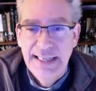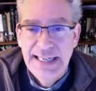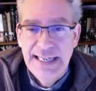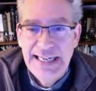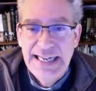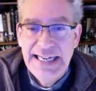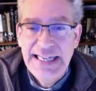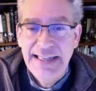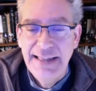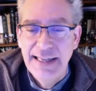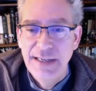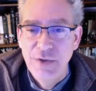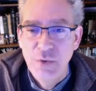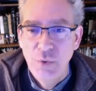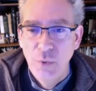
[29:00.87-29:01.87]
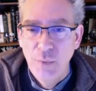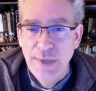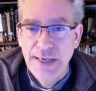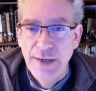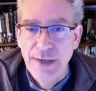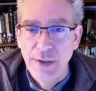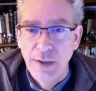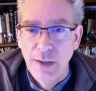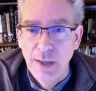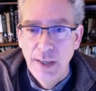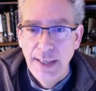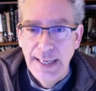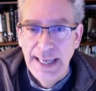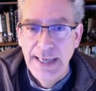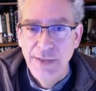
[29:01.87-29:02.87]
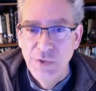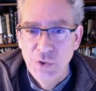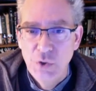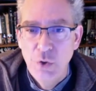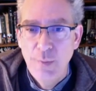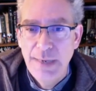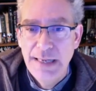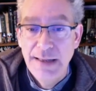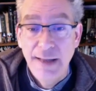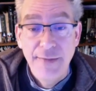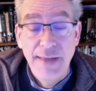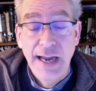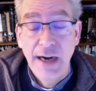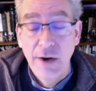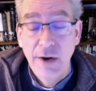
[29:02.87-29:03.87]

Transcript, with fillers: anything to a reader and assuming that they are